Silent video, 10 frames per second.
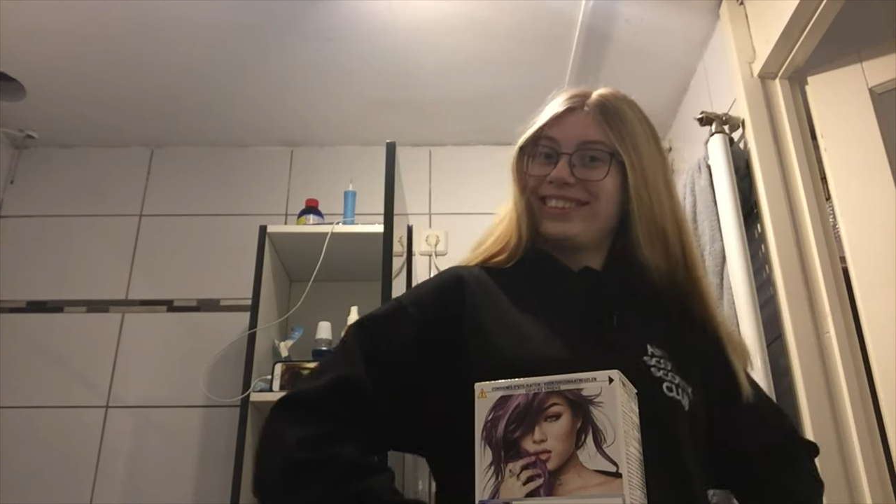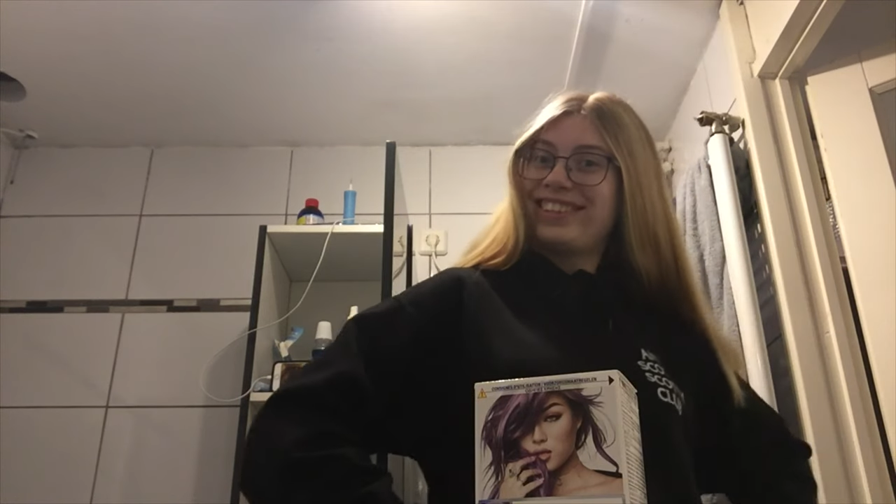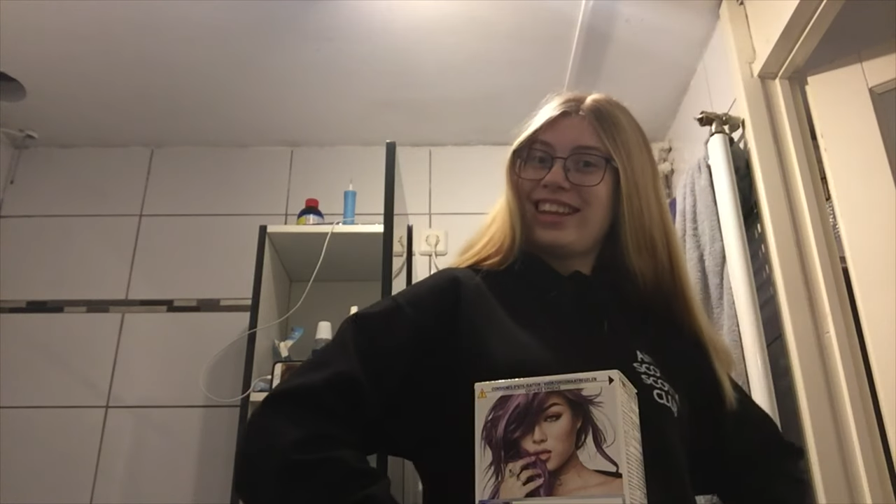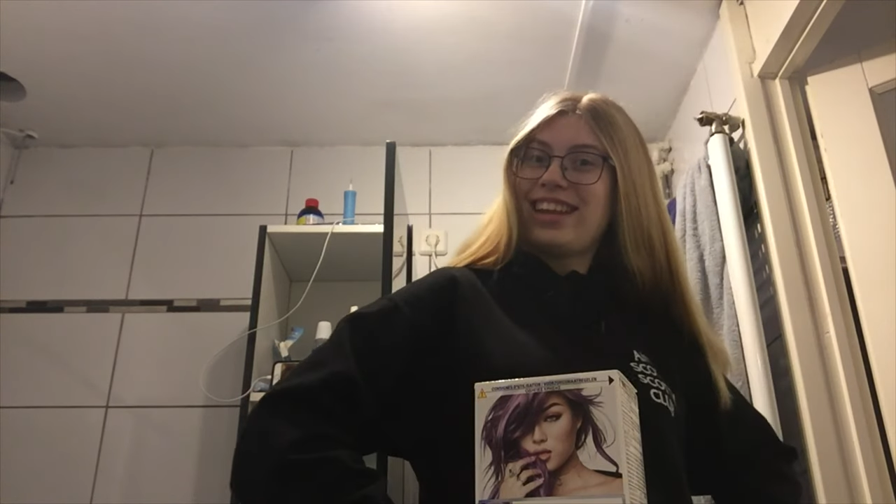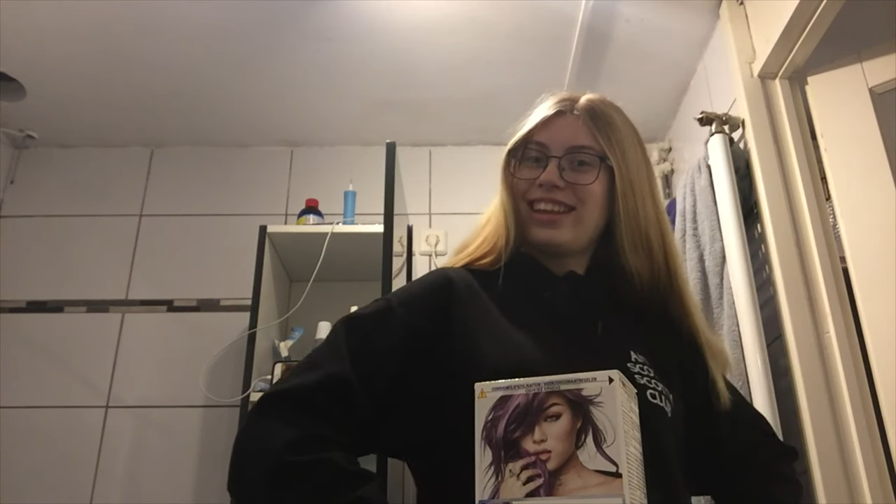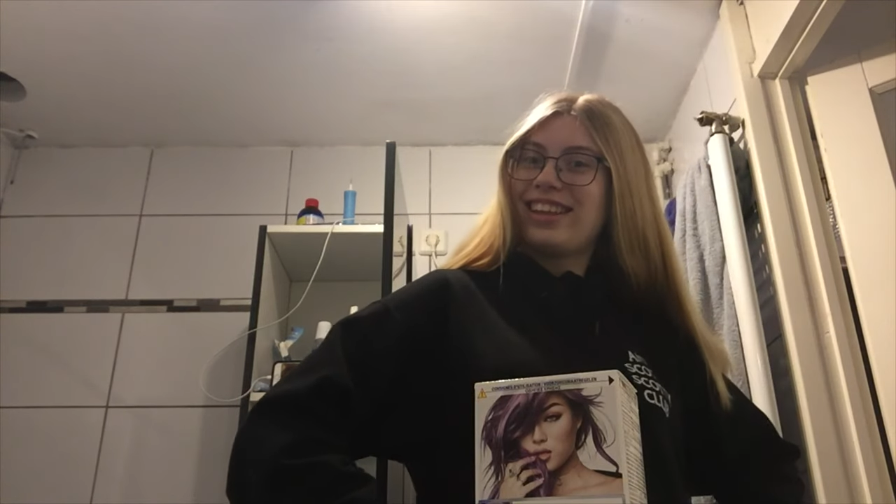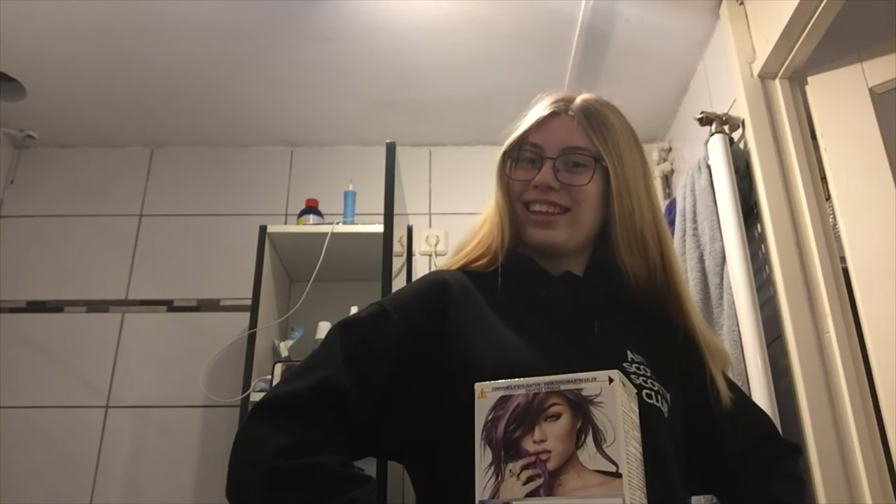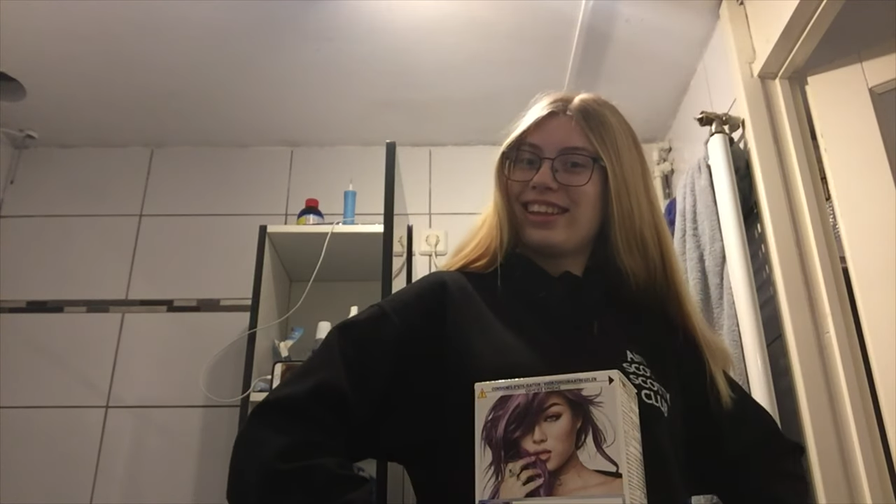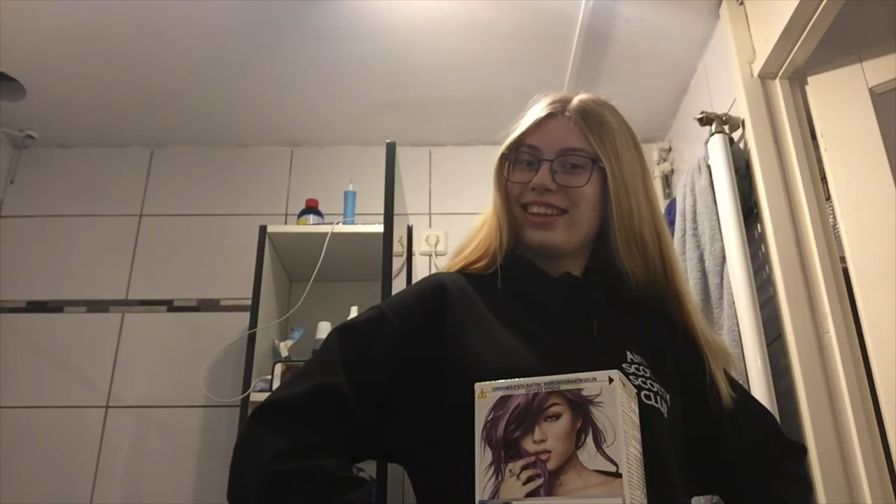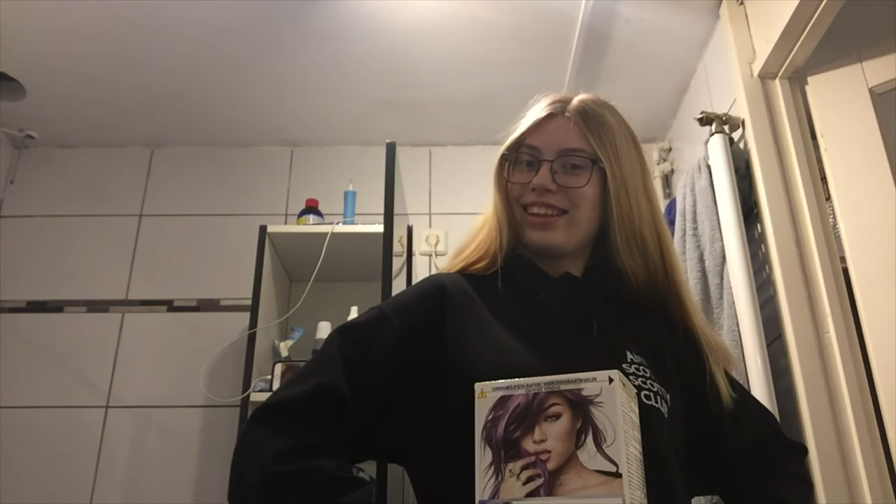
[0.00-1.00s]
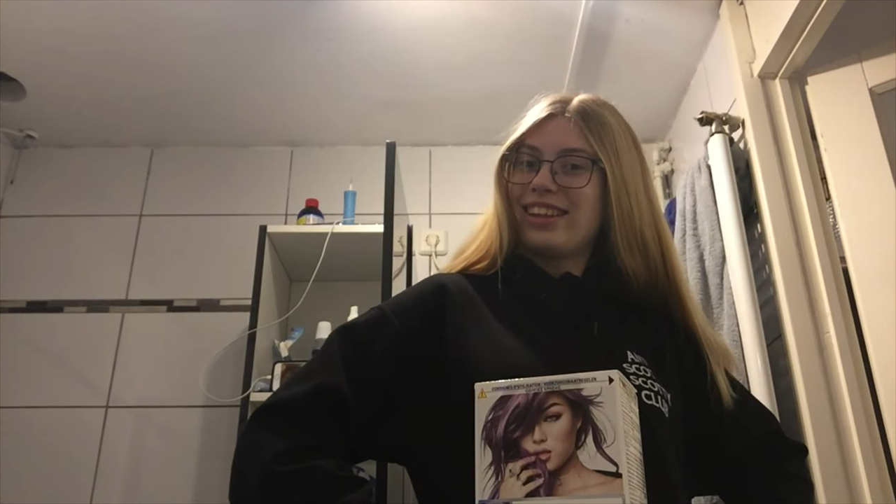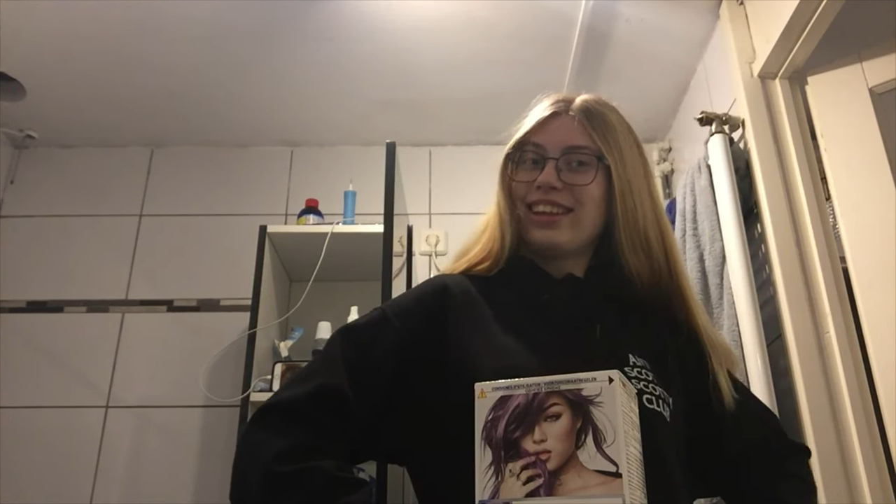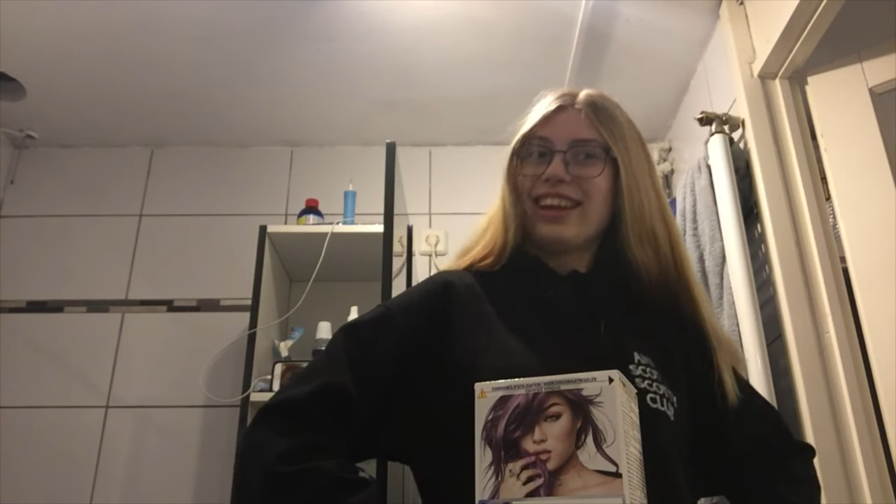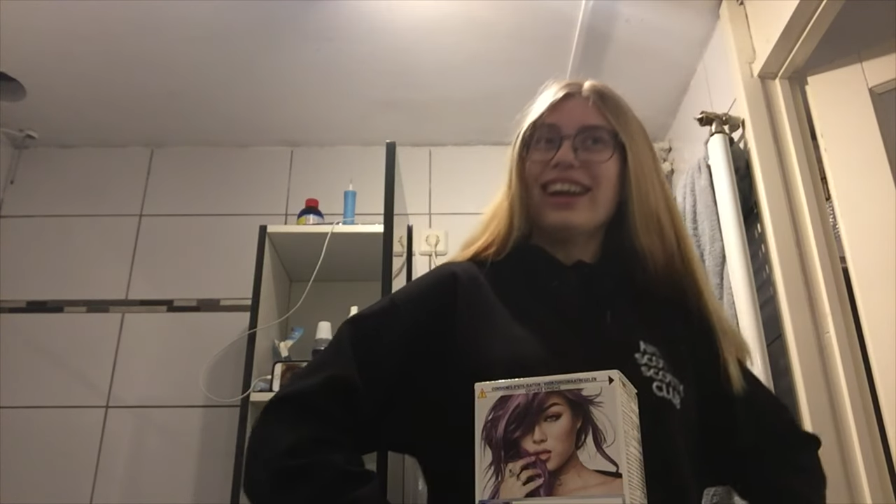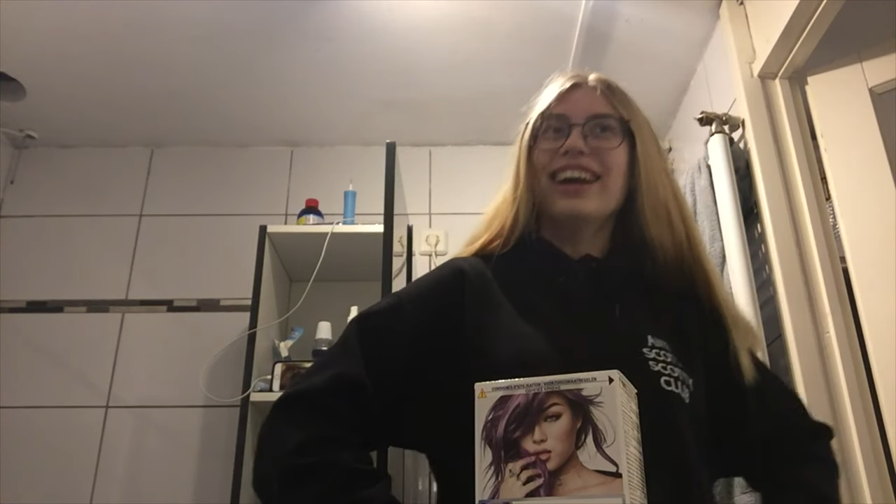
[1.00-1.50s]
Oops.
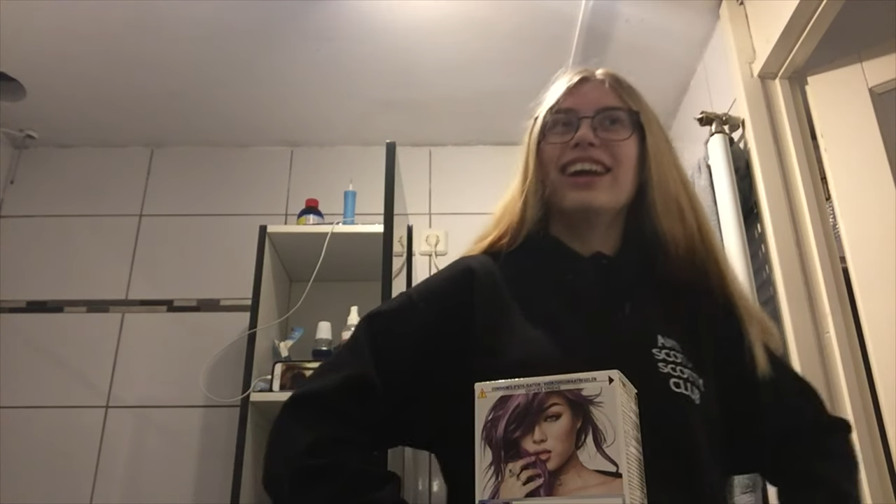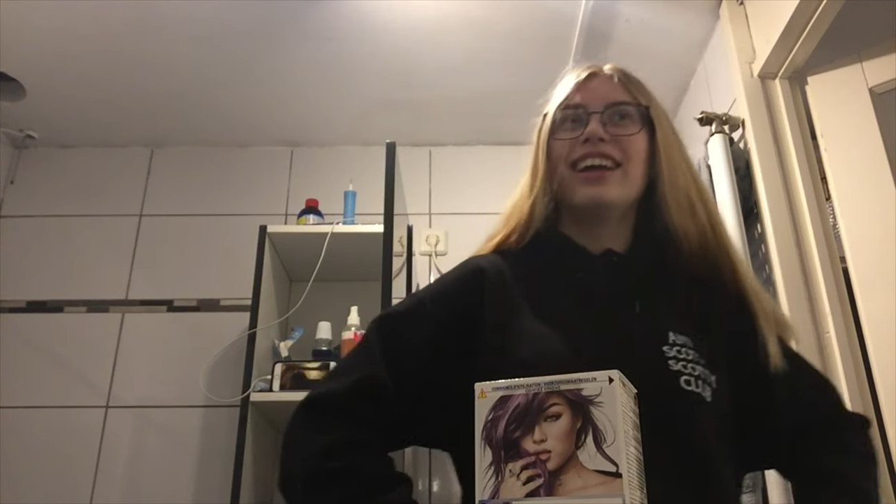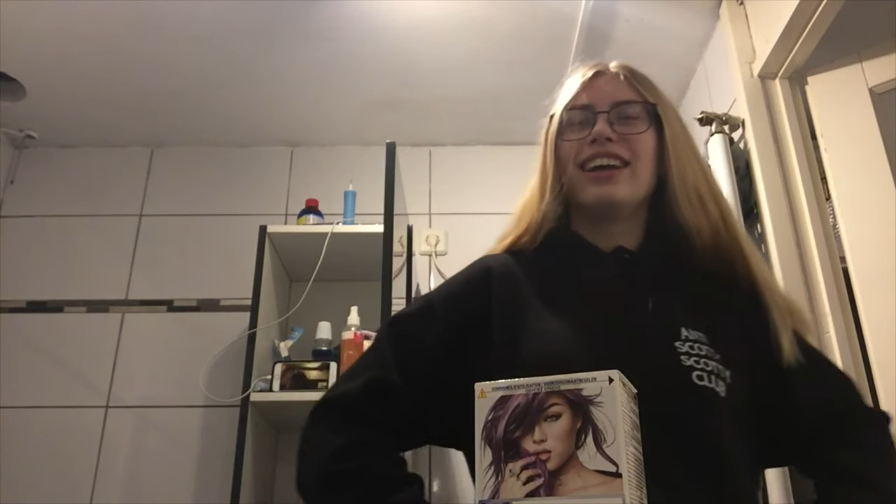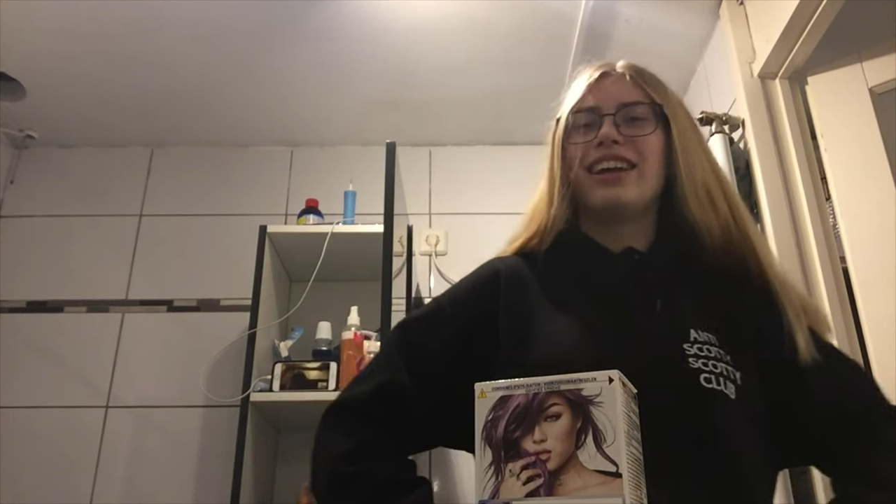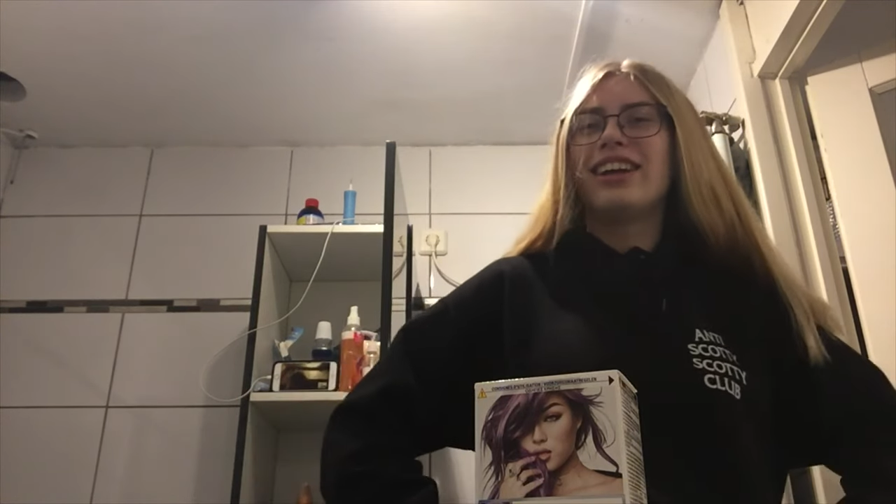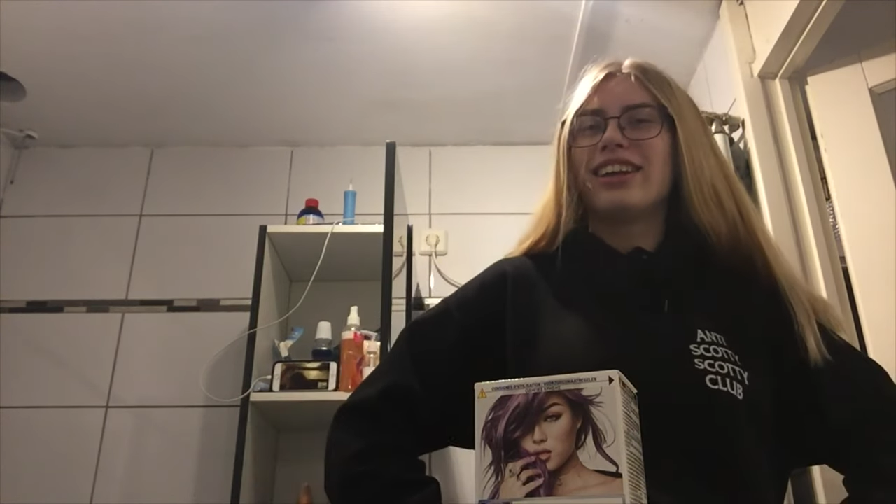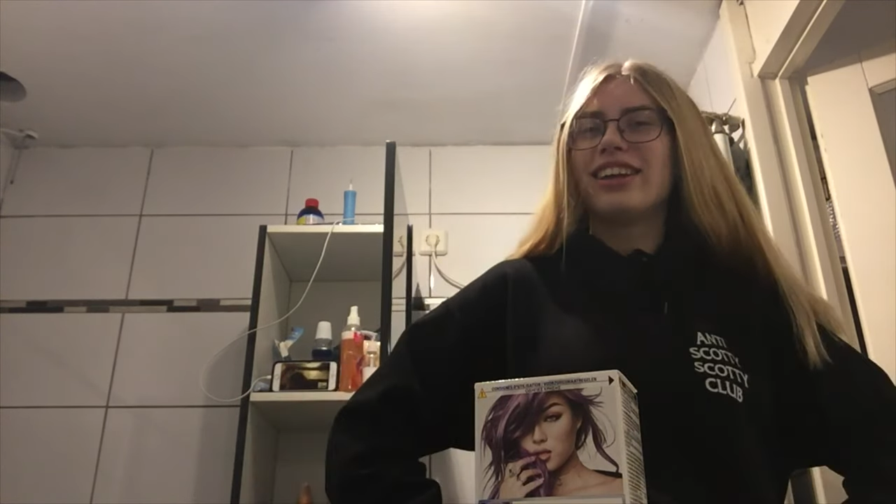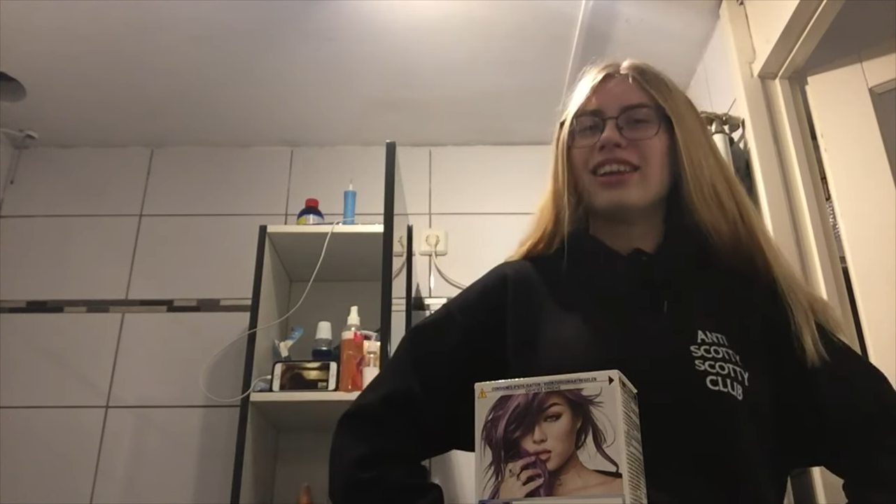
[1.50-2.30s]
I had 4.